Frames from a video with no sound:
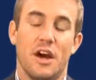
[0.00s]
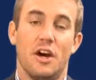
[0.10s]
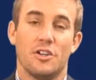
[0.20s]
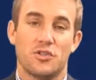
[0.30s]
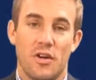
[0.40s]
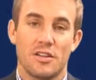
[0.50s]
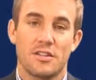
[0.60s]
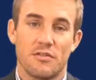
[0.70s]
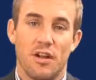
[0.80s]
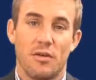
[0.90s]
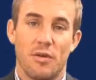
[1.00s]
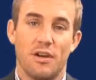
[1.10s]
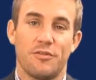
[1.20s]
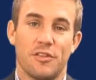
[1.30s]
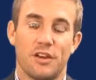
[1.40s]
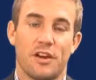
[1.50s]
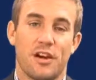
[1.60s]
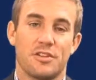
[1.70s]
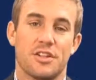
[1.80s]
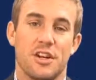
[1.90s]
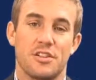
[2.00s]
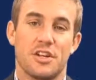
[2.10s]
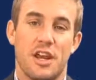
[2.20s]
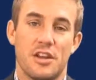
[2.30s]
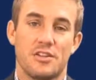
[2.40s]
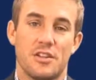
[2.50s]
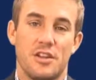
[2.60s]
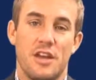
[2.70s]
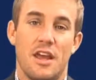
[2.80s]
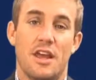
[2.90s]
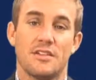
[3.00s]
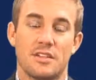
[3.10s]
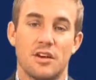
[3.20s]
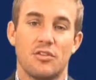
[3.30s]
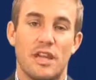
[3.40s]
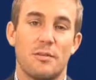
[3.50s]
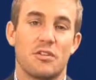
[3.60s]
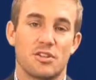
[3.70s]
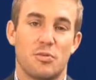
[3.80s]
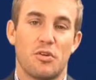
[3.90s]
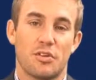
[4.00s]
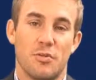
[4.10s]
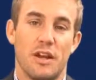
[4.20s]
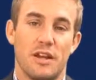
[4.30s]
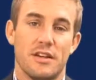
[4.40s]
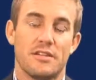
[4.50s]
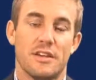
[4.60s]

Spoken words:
addressed the right way for concussion education and still keep the sport the way it is.